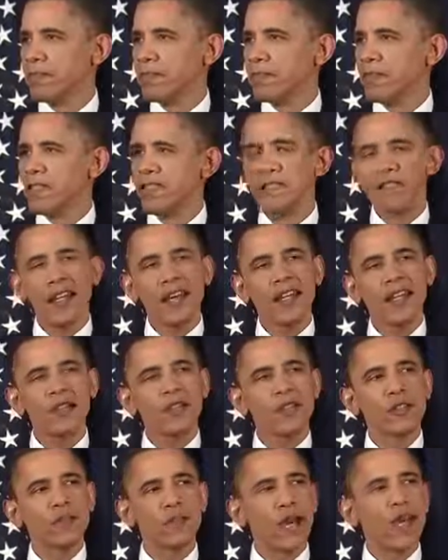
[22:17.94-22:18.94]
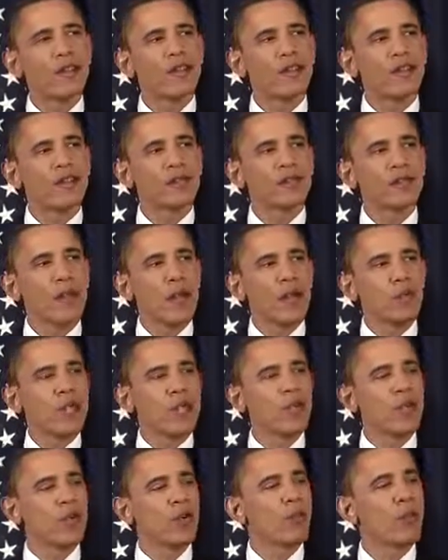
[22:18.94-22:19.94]
Instead, he was met by
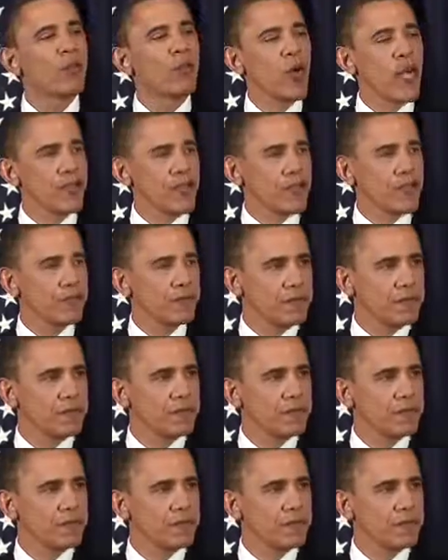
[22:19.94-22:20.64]
people who embraced him.